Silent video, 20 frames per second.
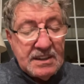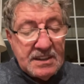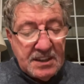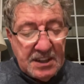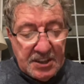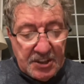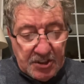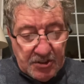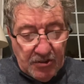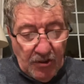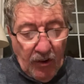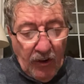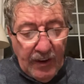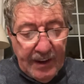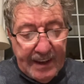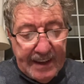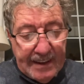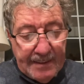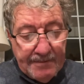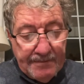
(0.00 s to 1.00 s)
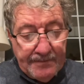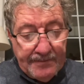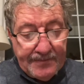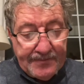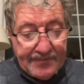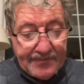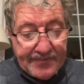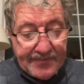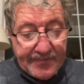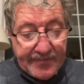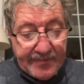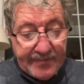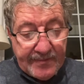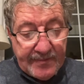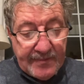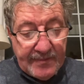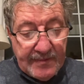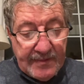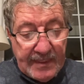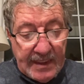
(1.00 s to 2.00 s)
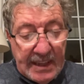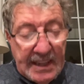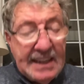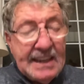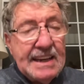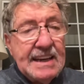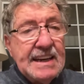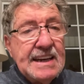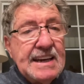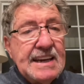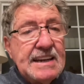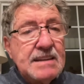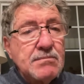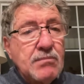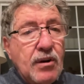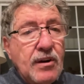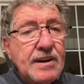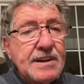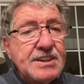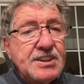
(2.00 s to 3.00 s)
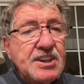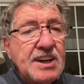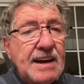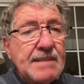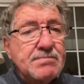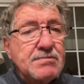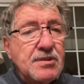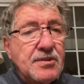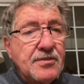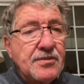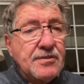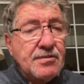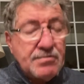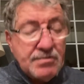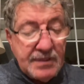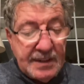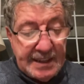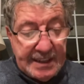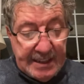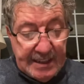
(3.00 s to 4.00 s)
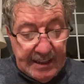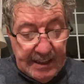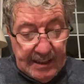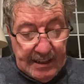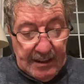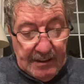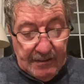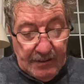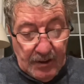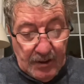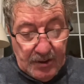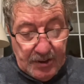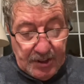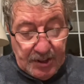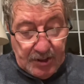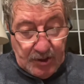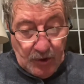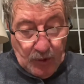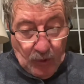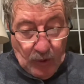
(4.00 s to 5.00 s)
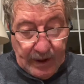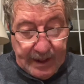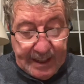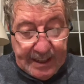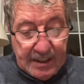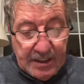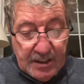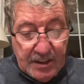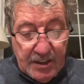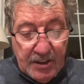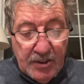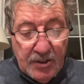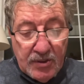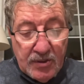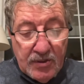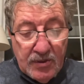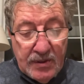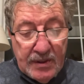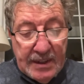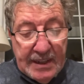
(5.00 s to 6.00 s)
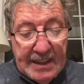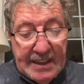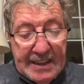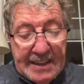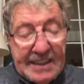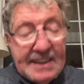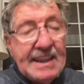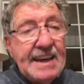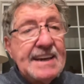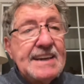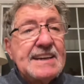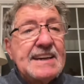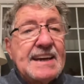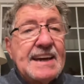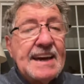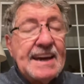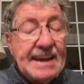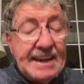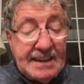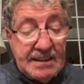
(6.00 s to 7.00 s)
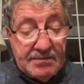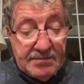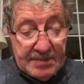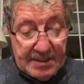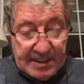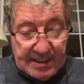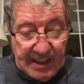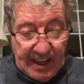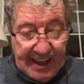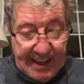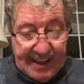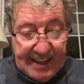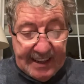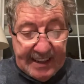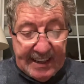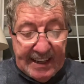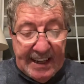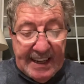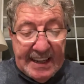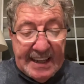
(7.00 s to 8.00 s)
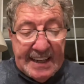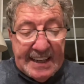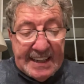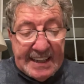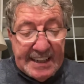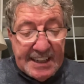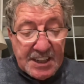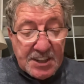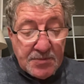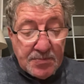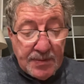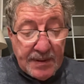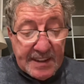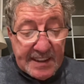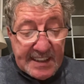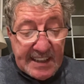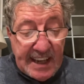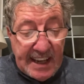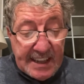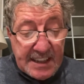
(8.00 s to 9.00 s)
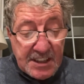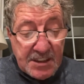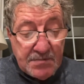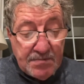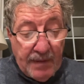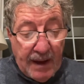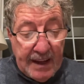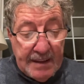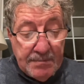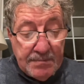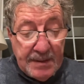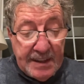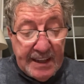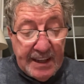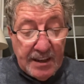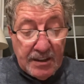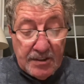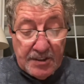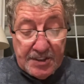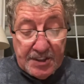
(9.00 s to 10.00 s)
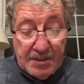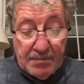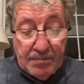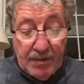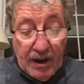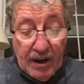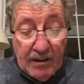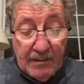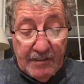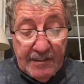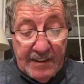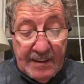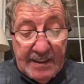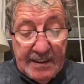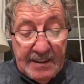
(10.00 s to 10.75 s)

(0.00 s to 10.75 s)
destroy him in Mark chapter 3, verse 22, they came saying, He is possessed by Beelzebub.